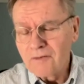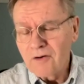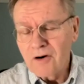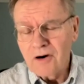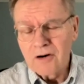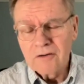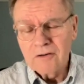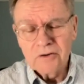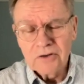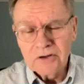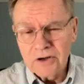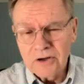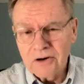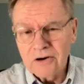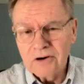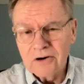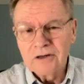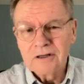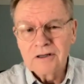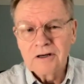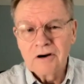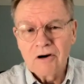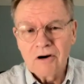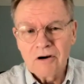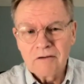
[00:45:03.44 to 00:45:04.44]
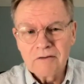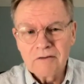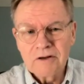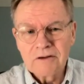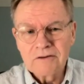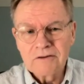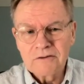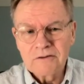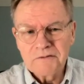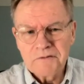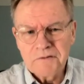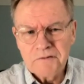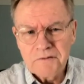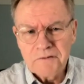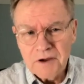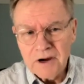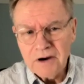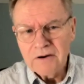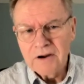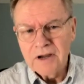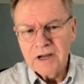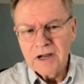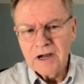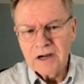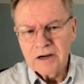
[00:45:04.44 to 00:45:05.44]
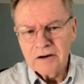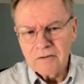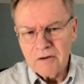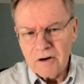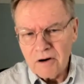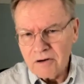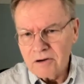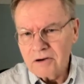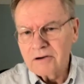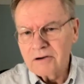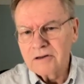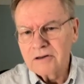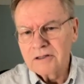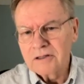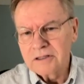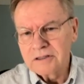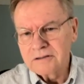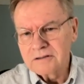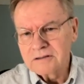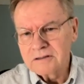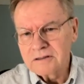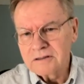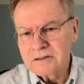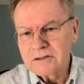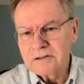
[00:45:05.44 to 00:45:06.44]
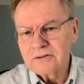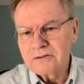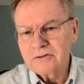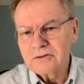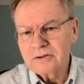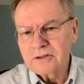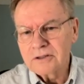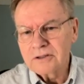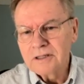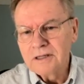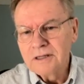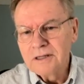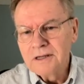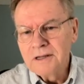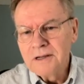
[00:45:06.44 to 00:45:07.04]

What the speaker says: Harvard Yard. Harvard is a very hierarchical institution.